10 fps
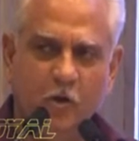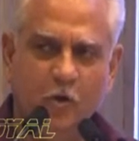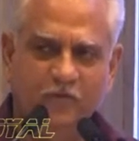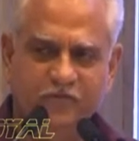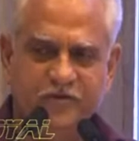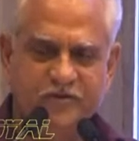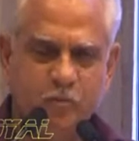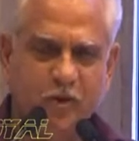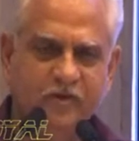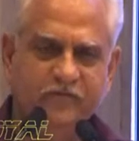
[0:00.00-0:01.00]
of this
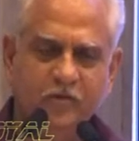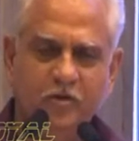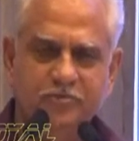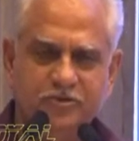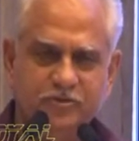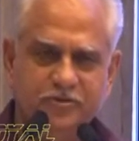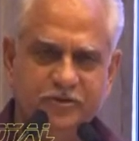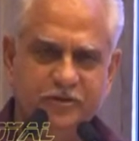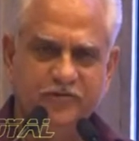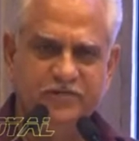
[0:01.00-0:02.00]
wonderful
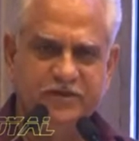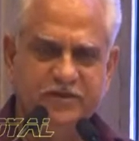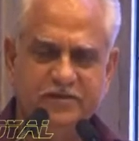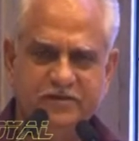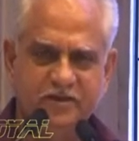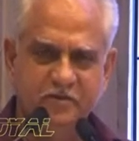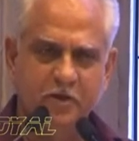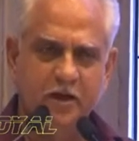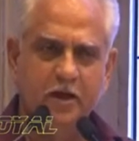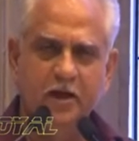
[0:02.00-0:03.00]
opportunity of seeing
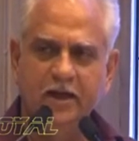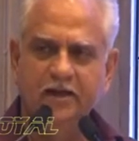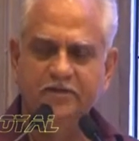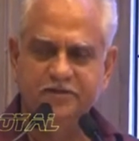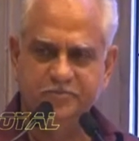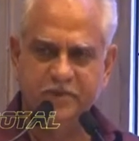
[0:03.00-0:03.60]
cinema at its